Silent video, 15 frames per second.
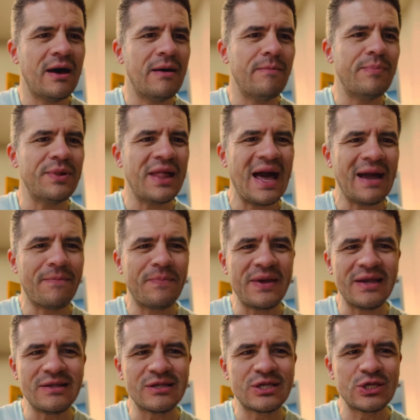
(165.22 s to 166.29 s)
black
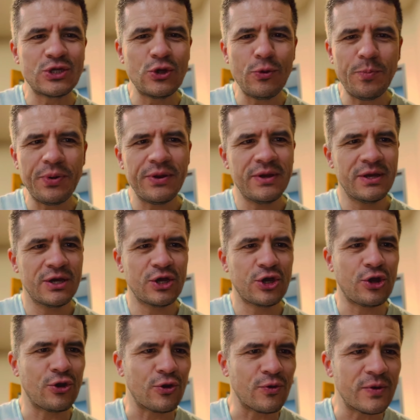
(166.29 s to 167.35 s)
bean soup,
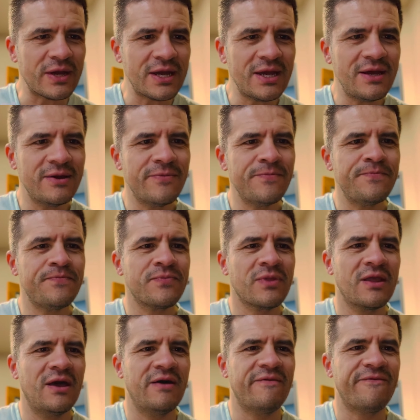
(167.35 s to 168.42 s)
curry,
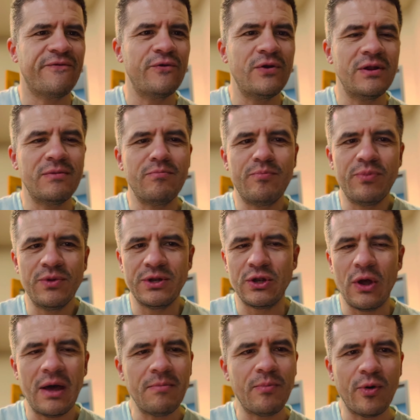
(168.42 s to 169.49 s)
fruit and
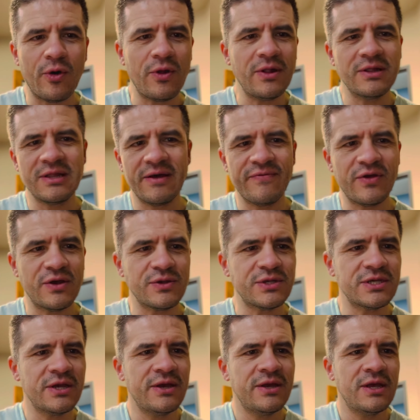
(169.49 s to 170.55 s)
nut bowl. Love
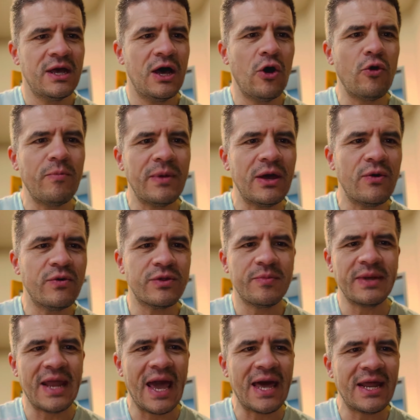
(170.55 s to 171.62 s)
those. Oatmeal with a
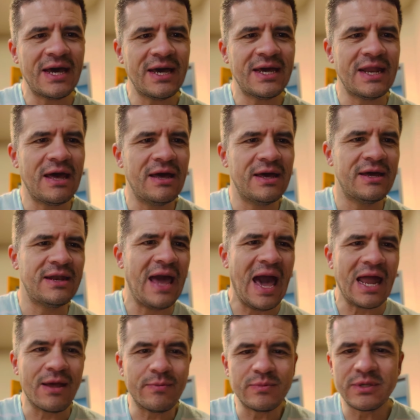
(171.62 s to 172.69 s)
banana and
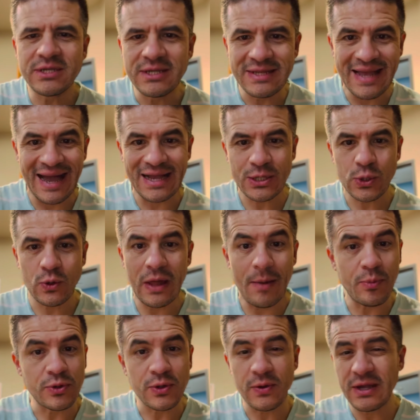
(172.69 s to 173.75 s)
Adam's natural
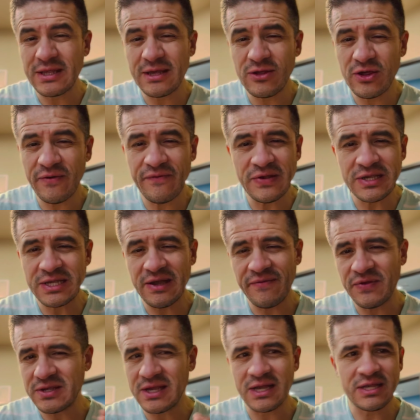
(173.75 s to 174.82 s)
apple. Don't get the Jiffy stuff.
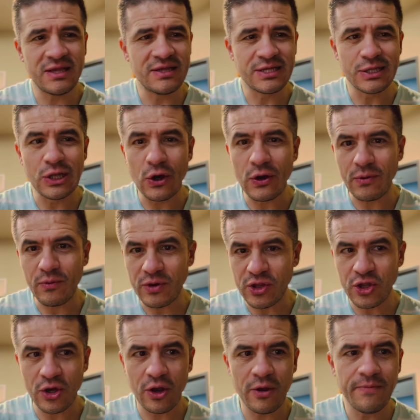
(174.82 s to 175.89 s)
It's loaded with
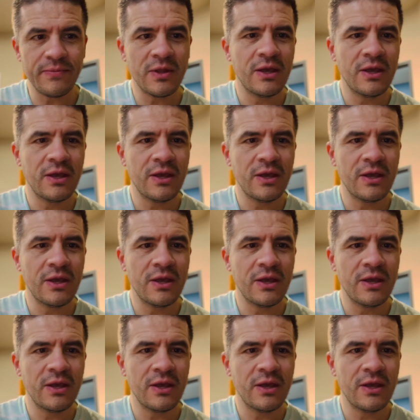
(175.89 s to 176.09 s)
sugar.